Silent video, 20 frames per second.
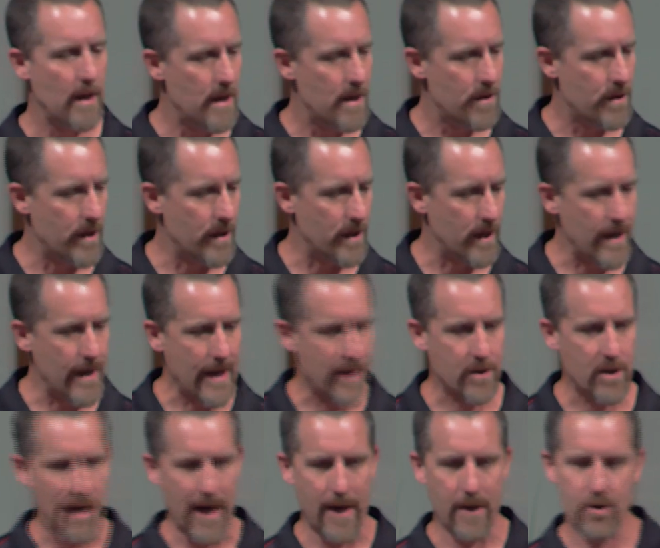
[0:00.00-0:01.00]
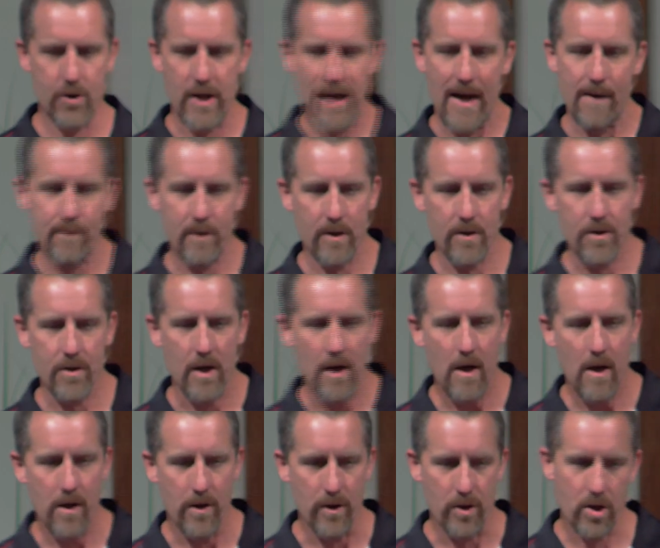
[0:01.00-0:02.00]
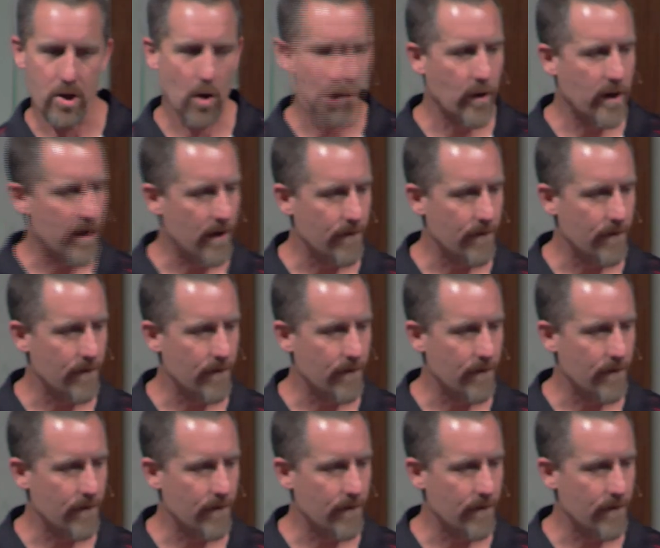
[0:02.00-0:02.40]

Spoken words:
Then the next eight chapters, the sowing